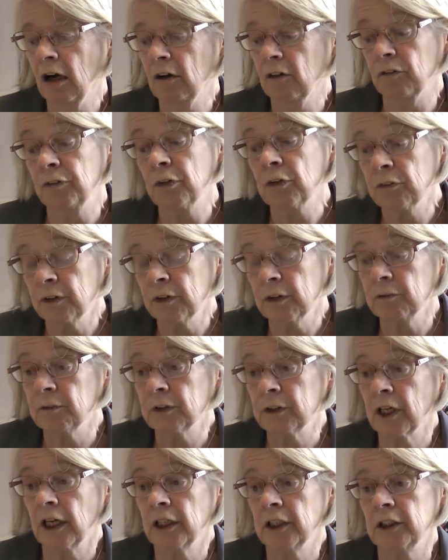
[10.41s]
for the
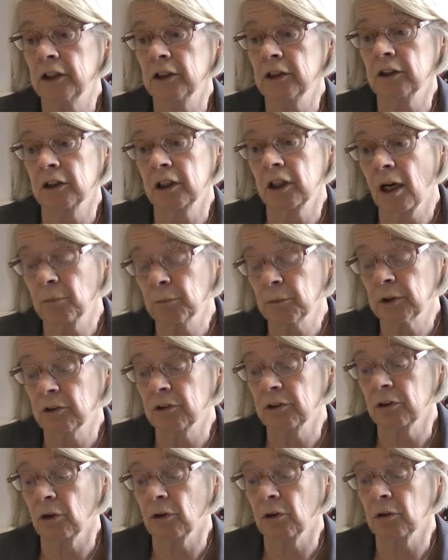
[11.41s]
invitation to come to
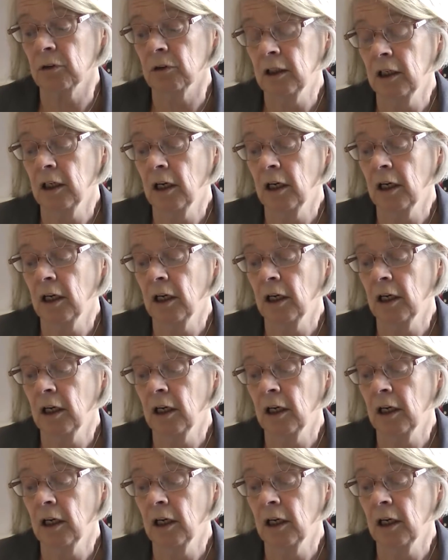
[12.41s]
Seoul.